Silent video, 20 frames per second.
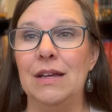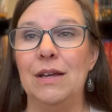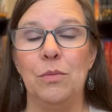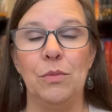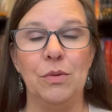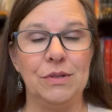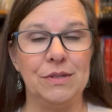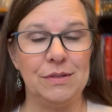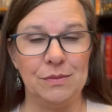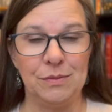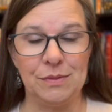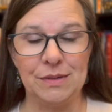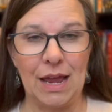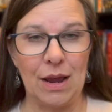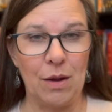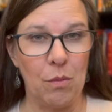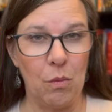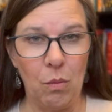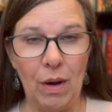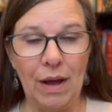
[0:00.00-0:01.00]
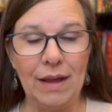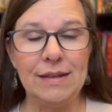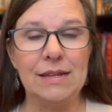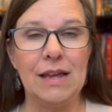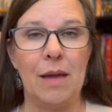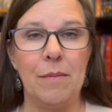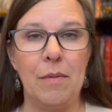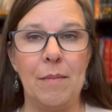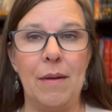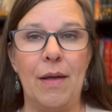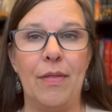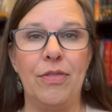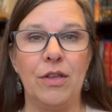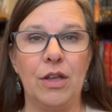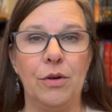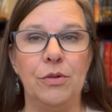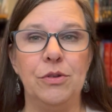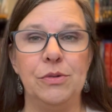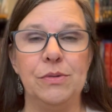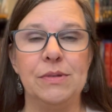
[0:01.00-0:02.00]
We'll take one time a month to
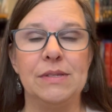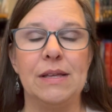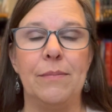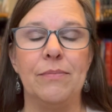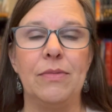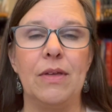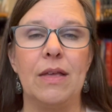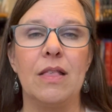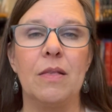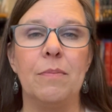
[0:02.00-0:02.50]
go do something